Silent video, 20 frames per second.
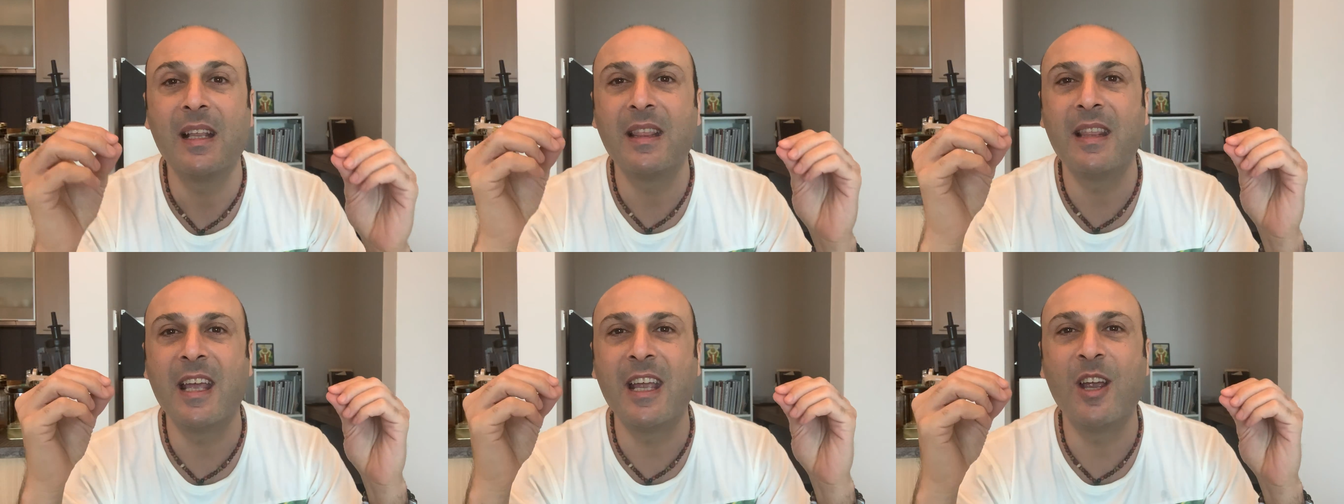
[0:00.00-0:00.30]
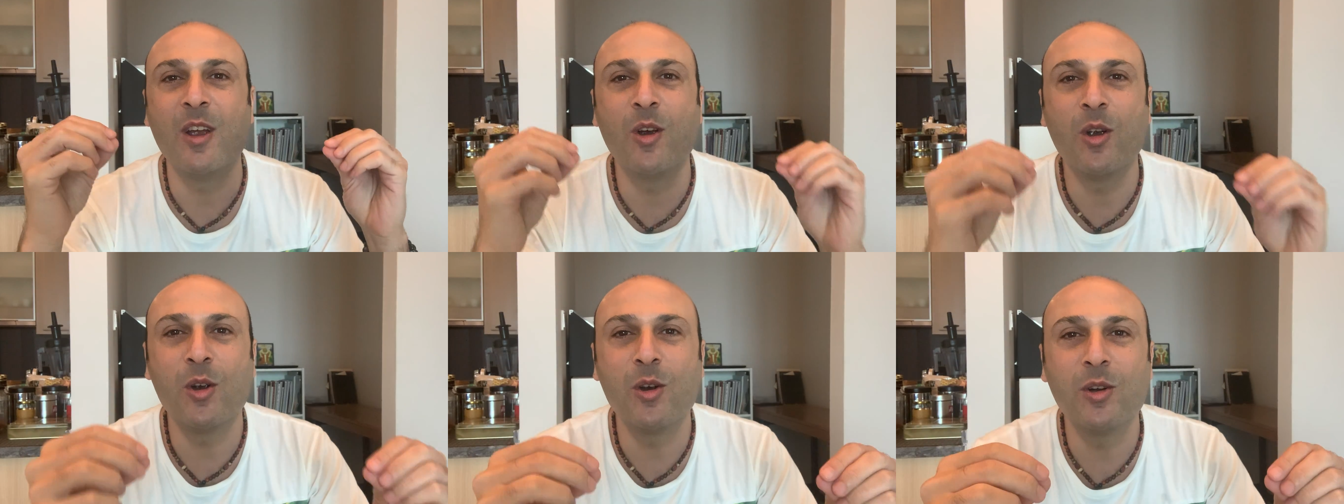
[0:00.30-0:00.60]
they
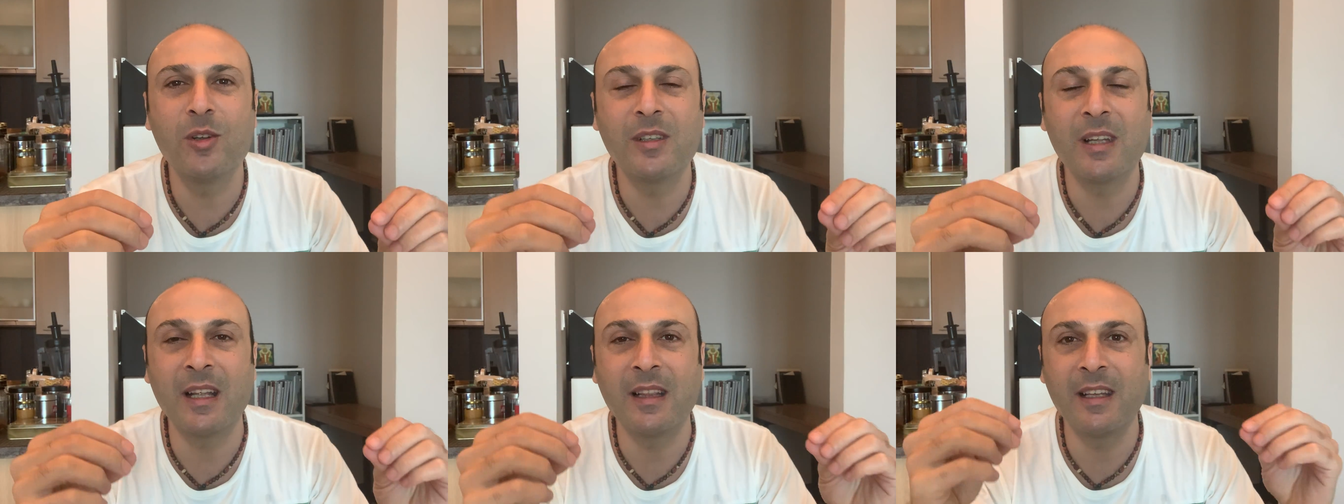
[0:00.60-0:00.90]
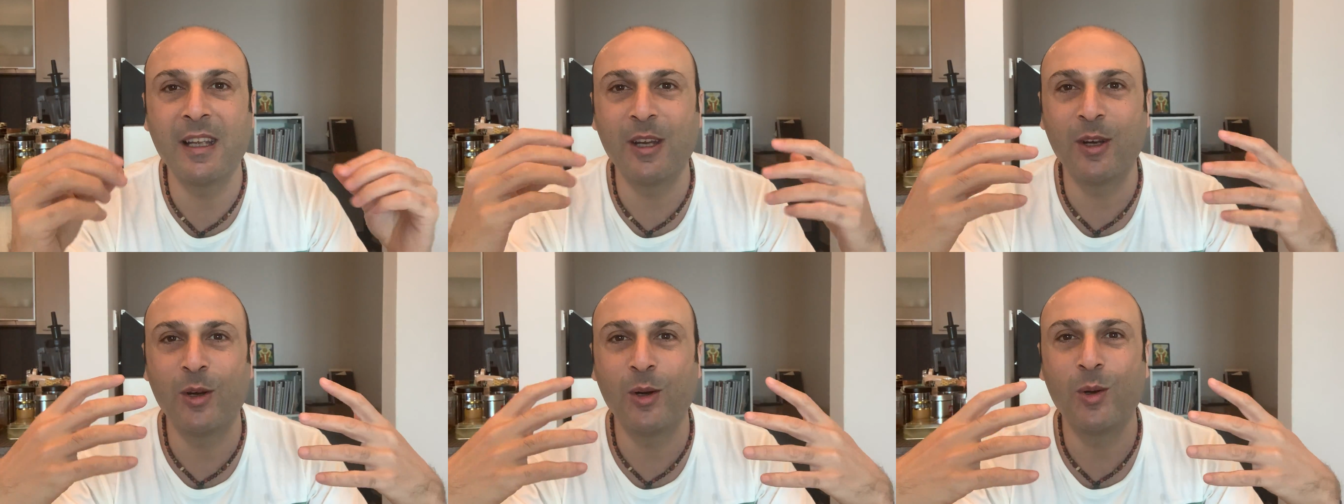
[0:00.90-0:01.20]
hurt and
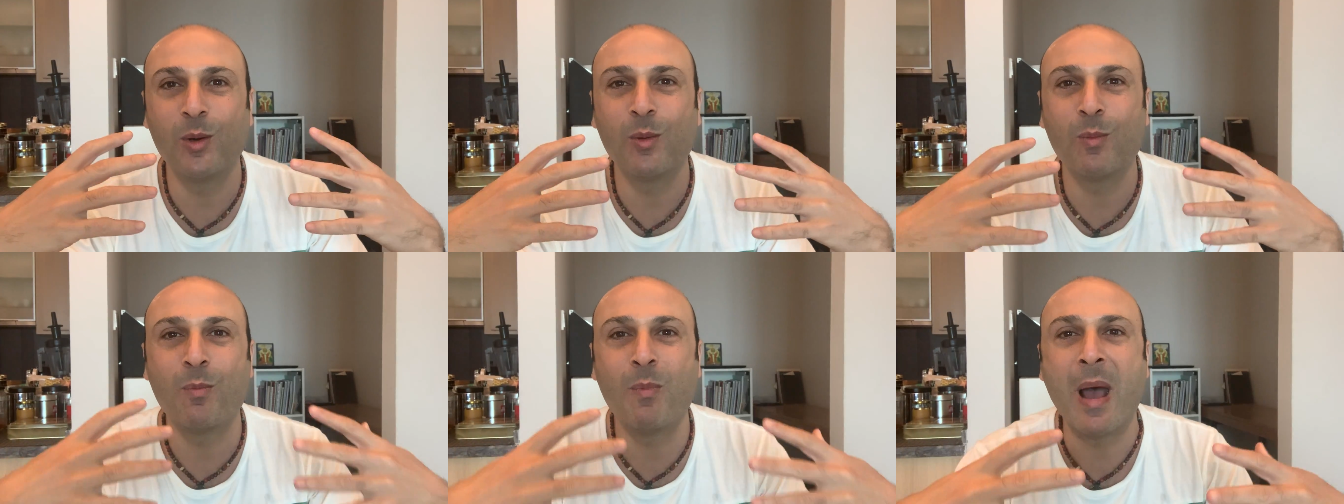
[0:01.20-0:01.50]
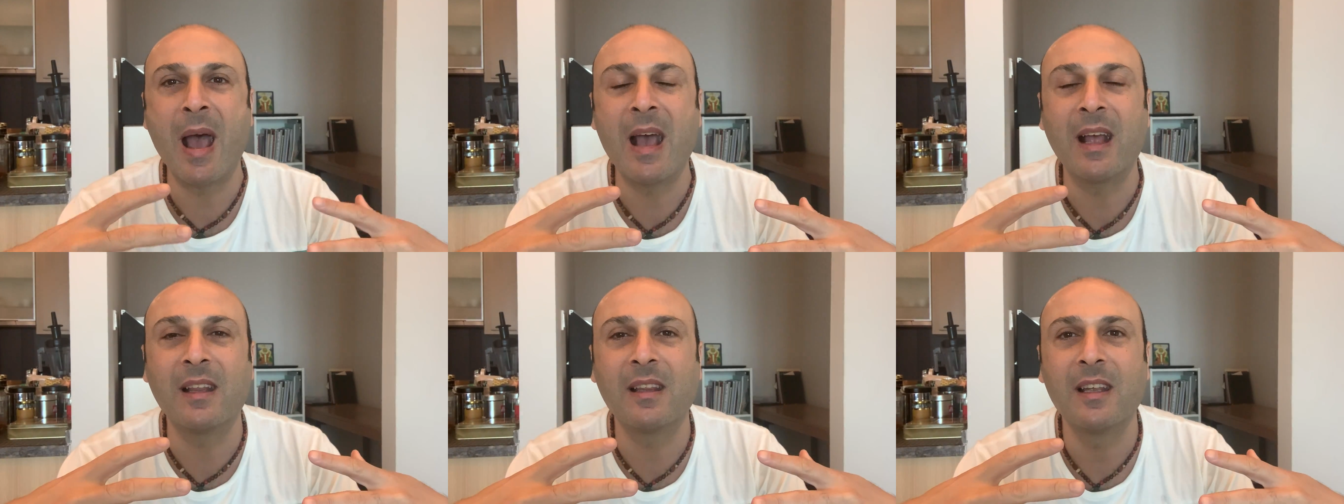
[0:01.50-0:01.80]
they hurt
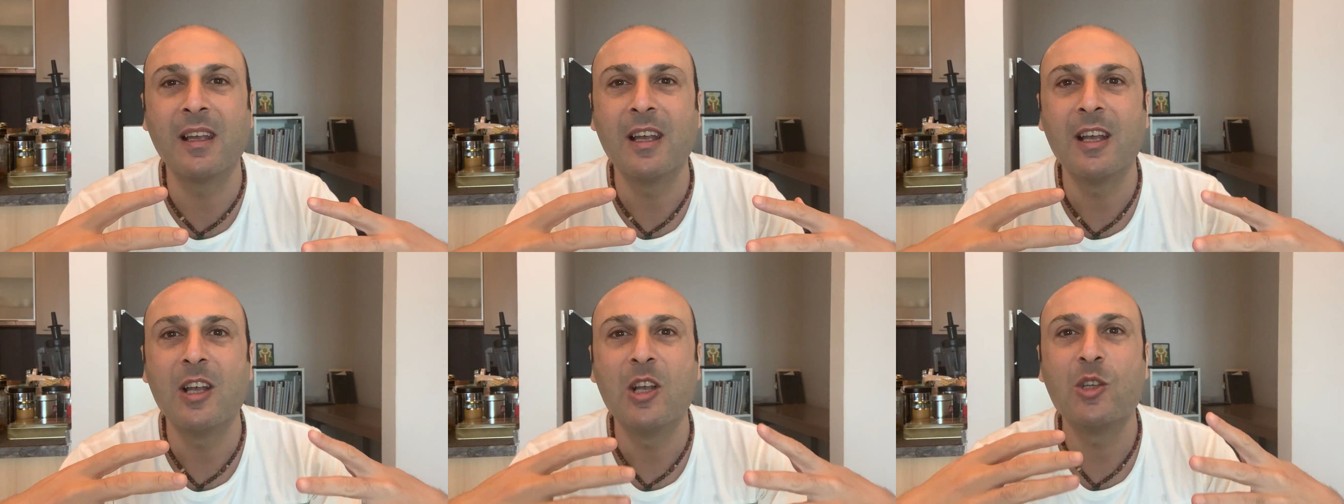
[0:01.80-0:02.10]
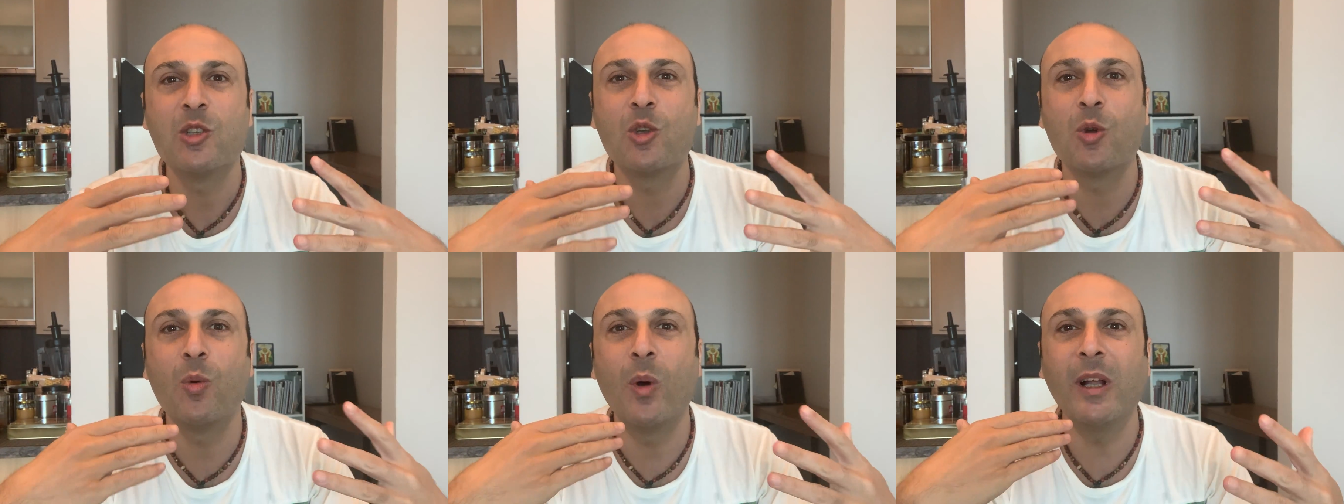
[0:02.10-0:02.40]
bad.
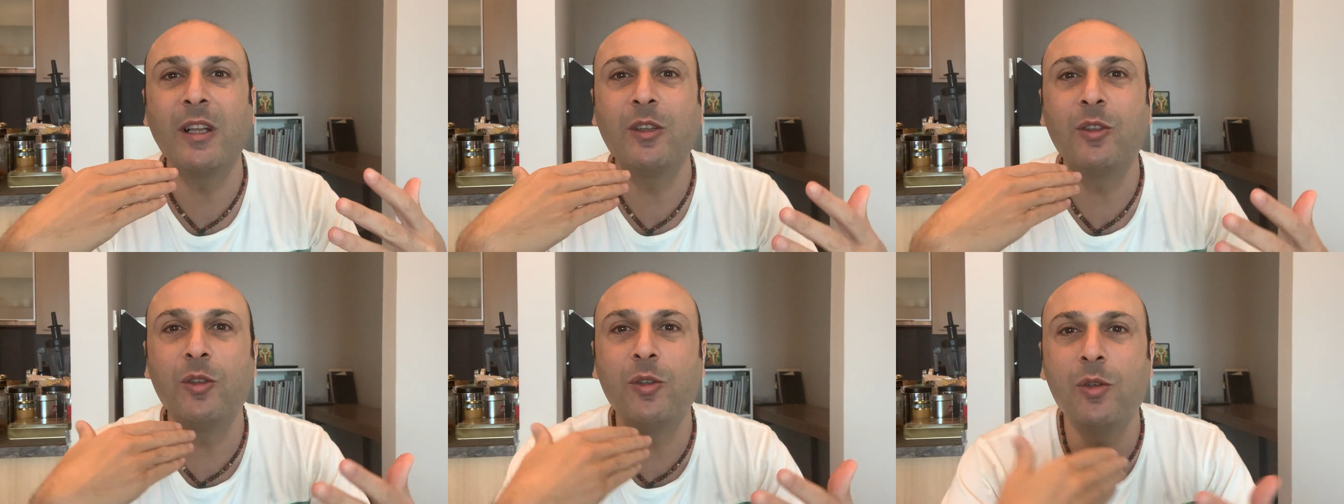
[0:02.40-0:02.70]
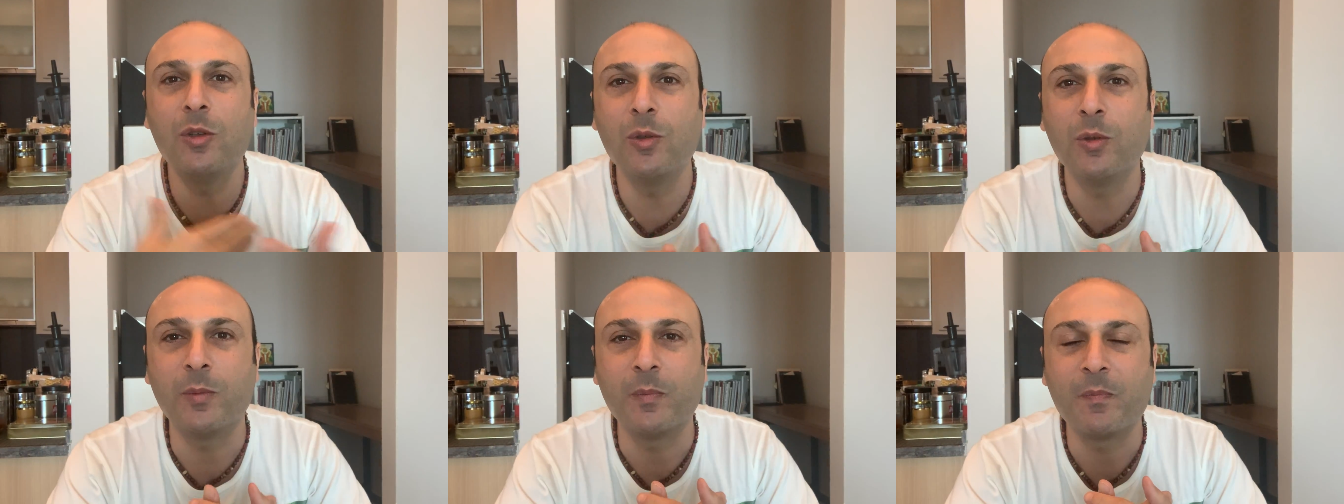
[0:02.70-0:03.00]
So what to
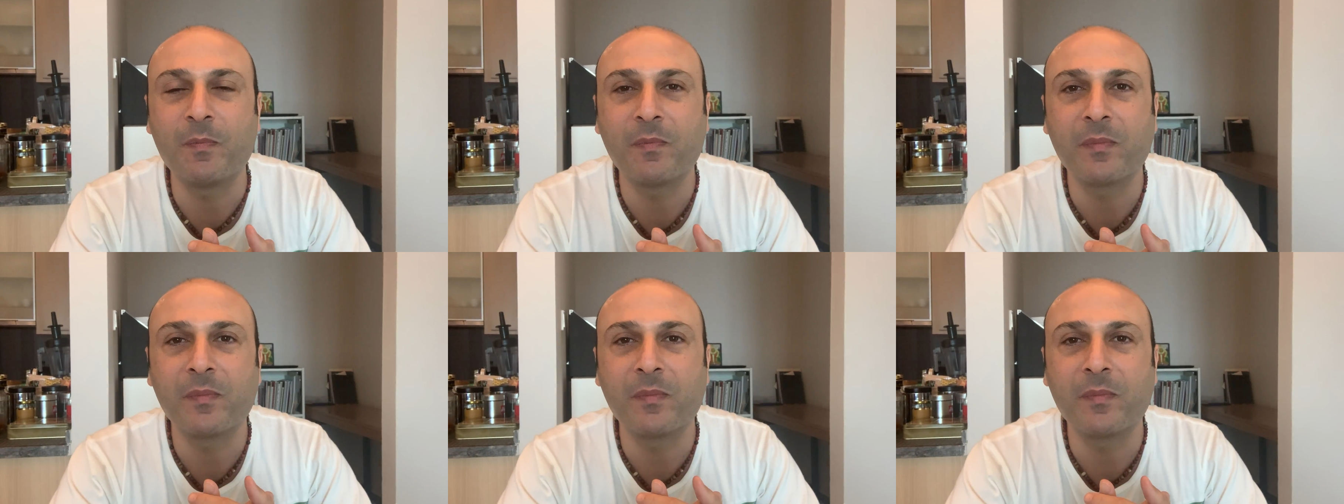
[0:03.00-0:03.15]
do?